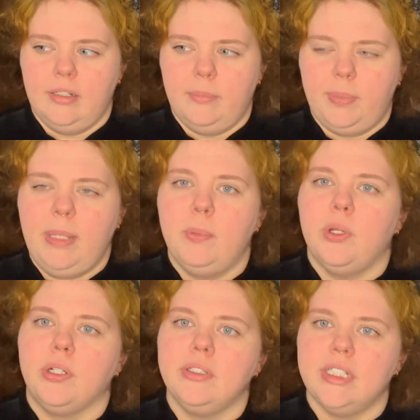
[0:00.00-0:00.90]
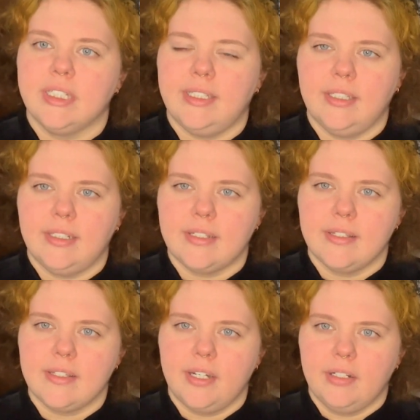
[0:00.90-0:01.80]
people aren't looking
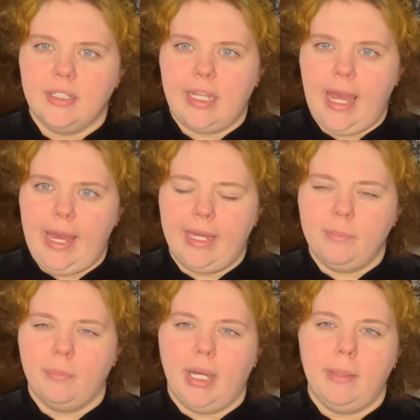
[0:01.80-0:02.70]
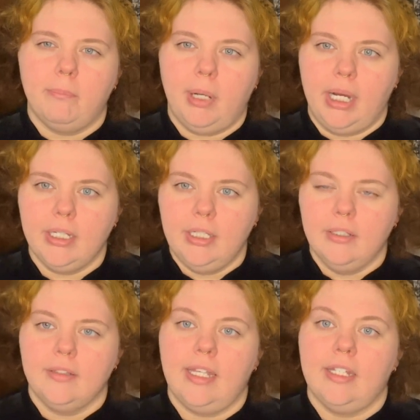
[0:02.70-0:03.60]
necessarily at my
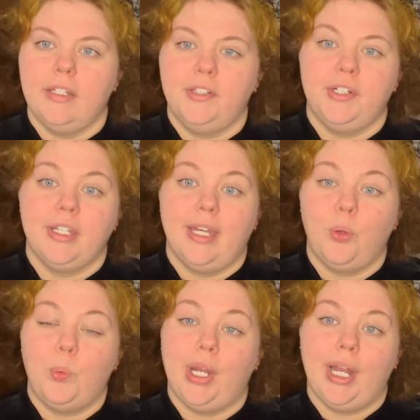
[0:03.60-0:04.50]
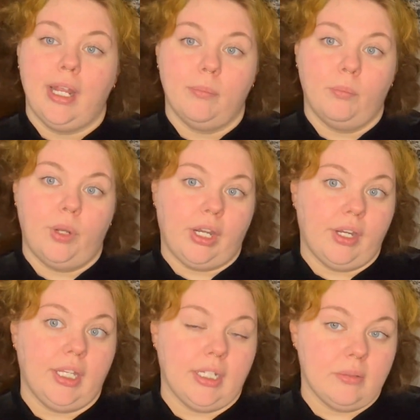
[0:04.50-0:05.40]
body. They can look at what I am
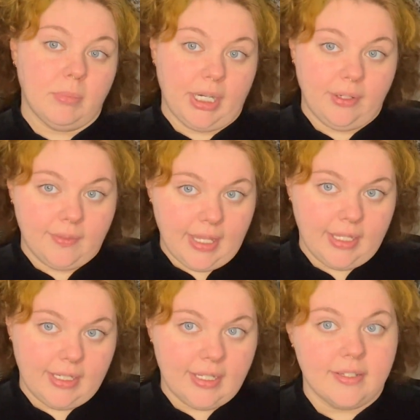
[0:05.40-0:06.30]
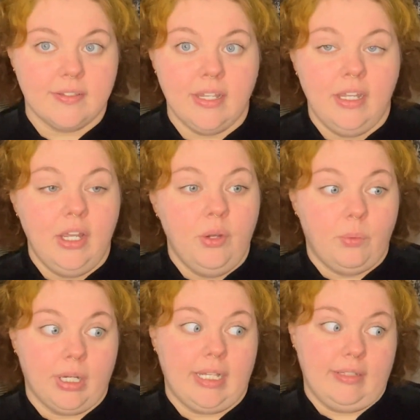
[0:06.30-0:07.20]
wearing and admire that as
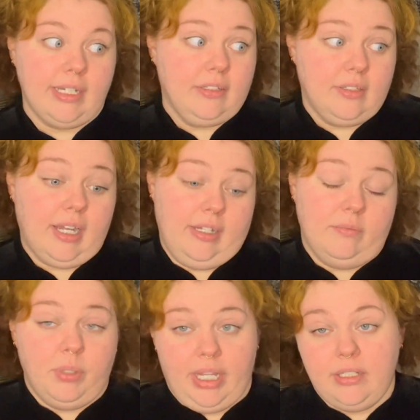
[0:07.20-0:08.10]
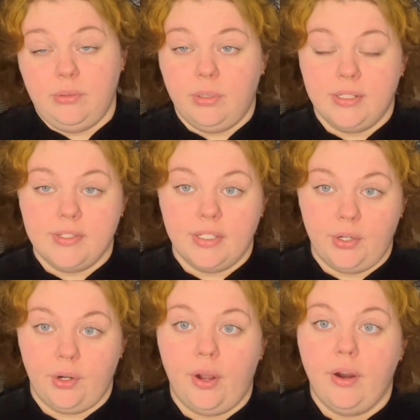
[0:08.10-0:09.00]
what I do
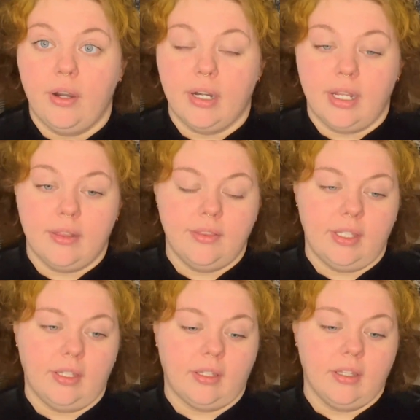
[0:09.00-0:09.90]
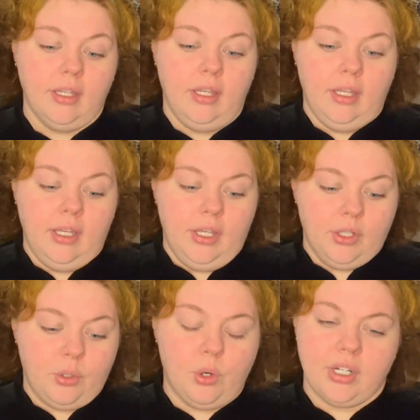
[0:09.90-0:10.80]
consider art. I think
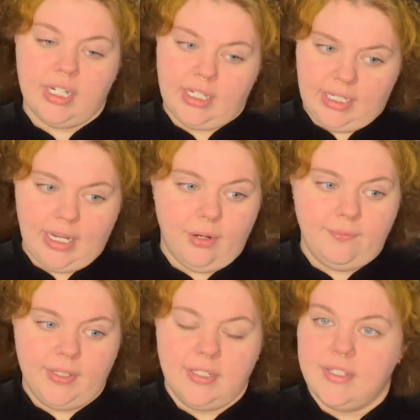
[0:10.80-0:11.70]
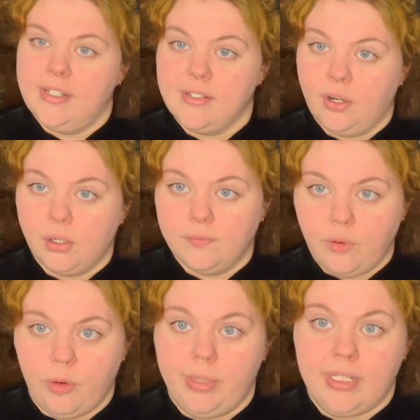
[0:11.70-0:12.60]
coordinating outfits is an art
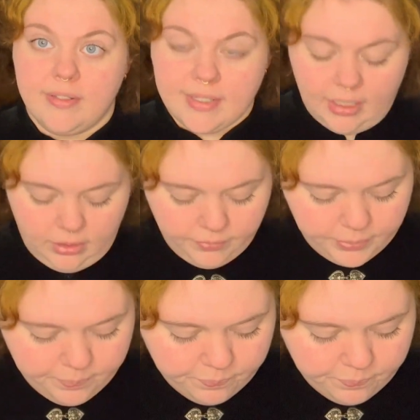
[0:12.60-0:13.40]
form in itself,